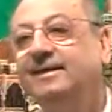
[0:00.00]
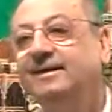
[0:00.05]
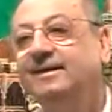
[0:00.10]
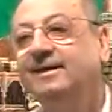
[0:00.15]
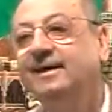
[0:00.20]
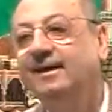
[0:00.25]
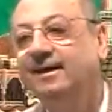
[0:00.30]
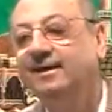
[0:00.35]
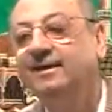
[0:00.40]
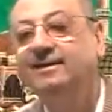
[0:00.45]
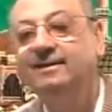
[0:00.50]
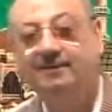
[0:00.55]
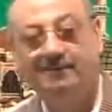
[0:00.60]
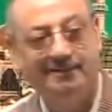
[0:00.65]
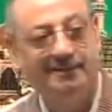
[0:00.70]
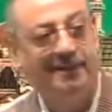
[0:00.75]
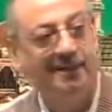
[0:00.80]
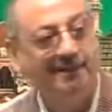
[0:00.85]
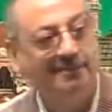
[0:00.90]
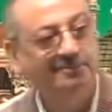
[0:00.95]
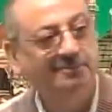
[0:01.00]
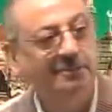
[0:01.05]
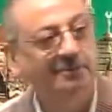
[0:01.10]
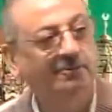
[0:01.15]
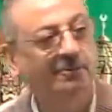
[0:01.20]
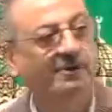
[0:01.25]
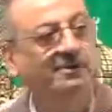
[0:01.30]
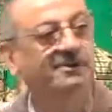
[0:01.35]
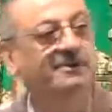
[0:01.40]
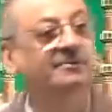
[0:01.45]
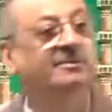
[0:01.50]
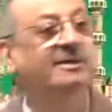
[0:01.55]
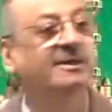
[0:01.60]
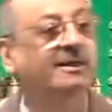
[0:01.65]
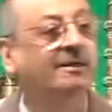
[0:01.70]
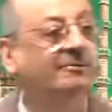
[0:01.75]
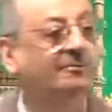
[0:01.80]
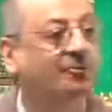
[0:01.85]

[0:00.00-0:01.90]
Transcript: Huh? Yes, but what is the meaning of